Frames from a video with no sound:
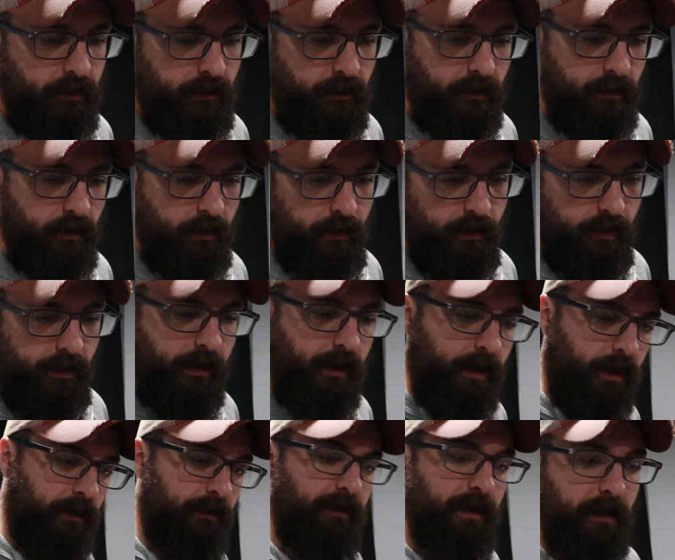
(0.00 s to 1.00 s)
so
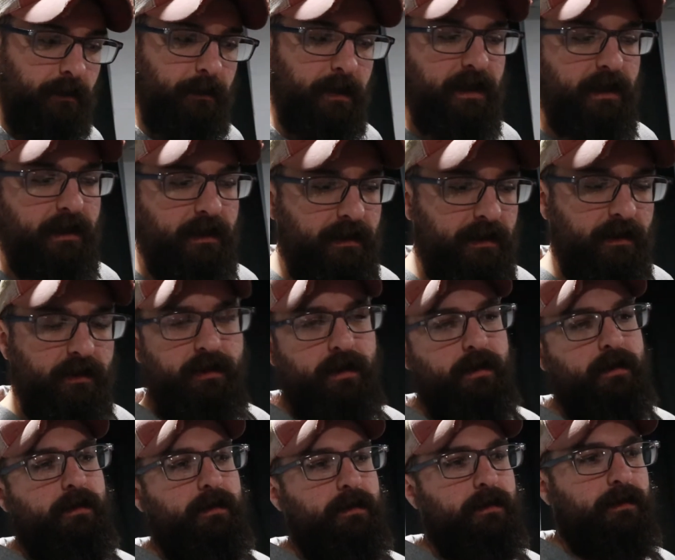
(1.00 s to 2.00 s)
I've got to make a decision.